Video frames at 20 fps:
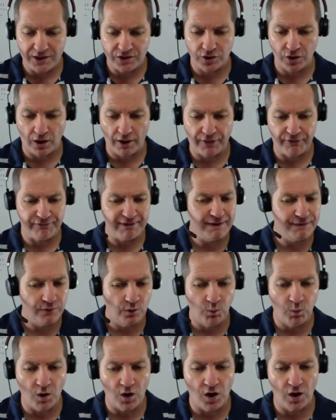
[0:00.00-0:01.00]
She's got a
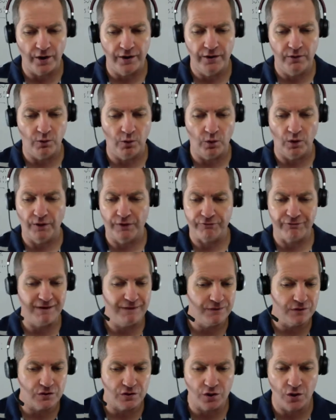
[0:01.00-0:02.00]
3-for-1 or
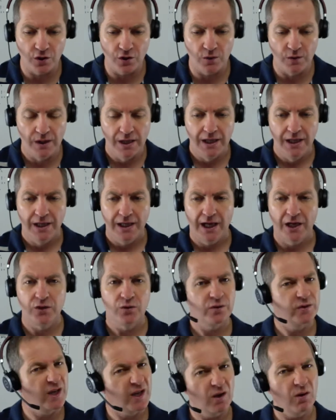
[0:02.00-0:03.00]
3-for-2, and
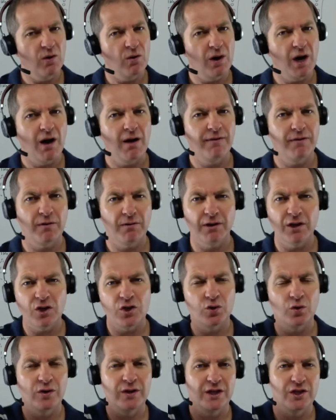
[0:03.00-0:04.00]
you're thinking, oh, if I'm going to
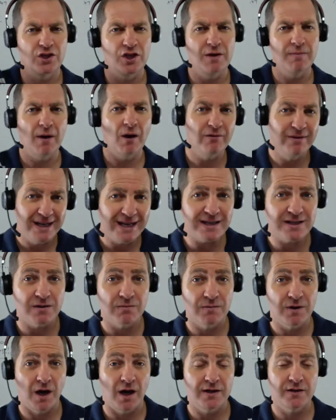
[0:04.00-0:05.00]
join the gym, I'll need
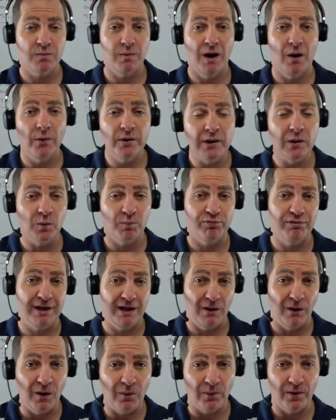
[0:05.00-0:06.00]
some nice wear. I want to look
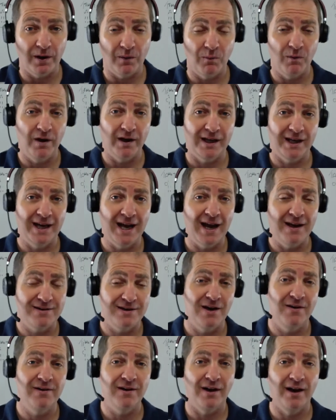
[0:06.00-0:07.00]
pretty hot while I'm working out,
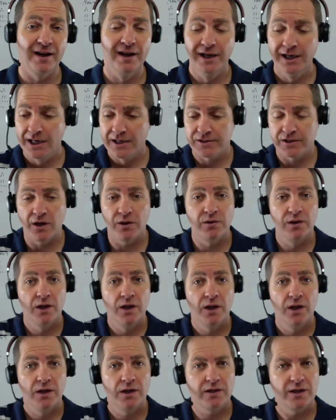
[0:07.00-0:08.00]
don't I? So
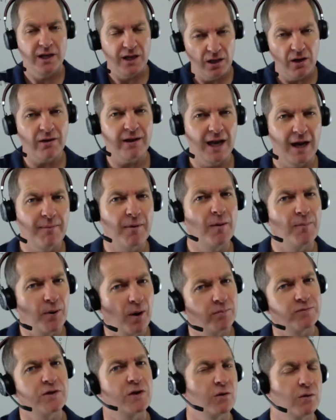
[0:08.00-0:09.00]
you're thinking, okay, I might
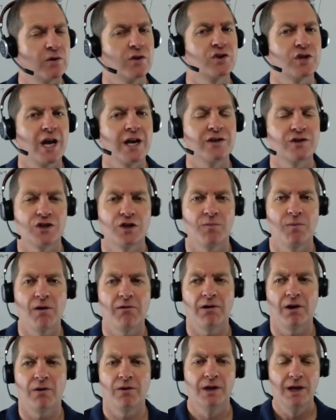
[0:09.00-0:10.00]
pop to Lorna Jane's
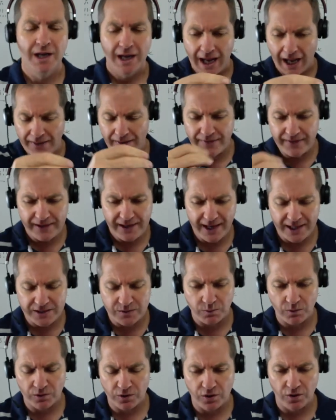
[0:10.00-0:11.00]
tomorrow. And then the
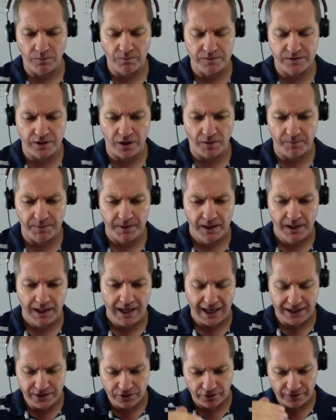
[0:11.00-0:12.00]
next one comes up,
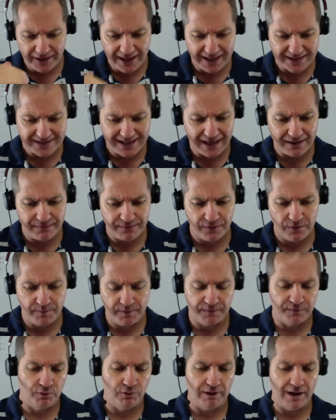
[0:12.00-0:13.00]
and you've got the next advert
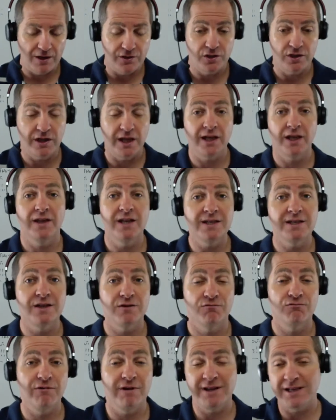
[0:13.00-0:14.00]
before it, and you're thinking, this
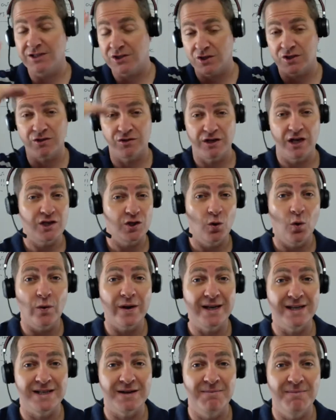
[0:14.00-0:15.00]
is just, they're
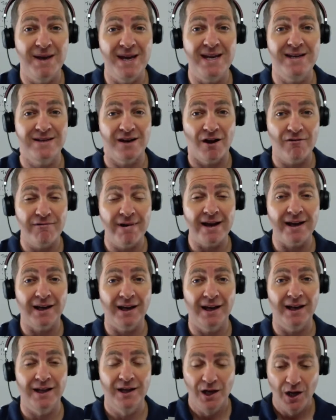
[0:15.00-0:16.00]
talking to me
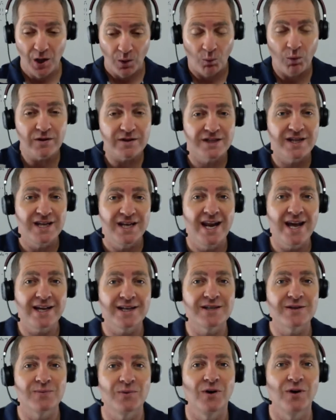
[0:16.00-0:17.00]
directly. What's the
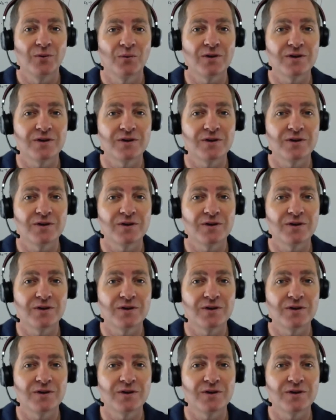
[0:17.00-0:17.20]
next one?